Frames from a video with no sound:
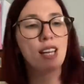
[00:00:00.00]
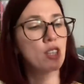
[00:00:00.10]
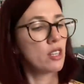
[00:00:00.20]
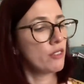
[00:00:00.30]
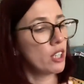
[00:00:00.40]
I
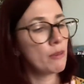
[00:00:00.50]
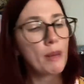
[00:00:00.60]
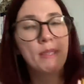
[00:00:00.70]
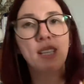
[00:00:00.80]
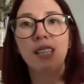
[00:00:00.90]
don't know if you're going to be
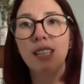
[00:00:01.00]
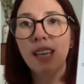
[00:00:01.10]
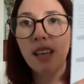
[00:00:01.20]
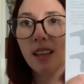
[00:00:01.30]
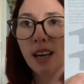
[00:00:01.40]
able to
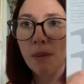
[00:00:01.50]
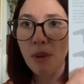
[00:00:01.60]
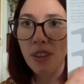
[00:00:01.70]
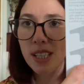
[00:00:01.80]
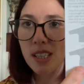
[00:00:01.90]
see that,
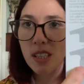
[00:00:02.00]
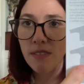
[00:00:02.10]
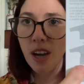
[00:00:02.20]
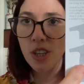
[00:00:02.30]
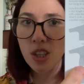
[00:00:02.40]
but this is the
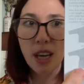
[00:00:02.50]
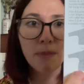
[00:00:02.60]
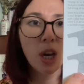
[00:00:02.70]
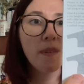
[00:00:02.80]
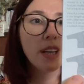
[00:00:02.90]
version that I'm
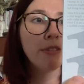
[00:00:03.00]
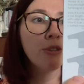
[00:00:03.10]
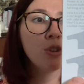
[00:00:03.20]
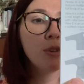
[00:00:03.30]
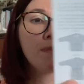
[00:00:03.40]
going
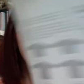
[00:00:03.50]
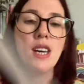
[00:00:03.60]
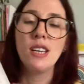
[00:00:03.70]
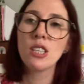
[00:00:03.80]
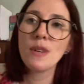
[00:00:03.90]
for.
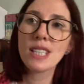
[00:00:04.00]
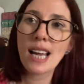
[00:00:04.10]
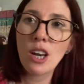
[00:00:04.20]
So it's that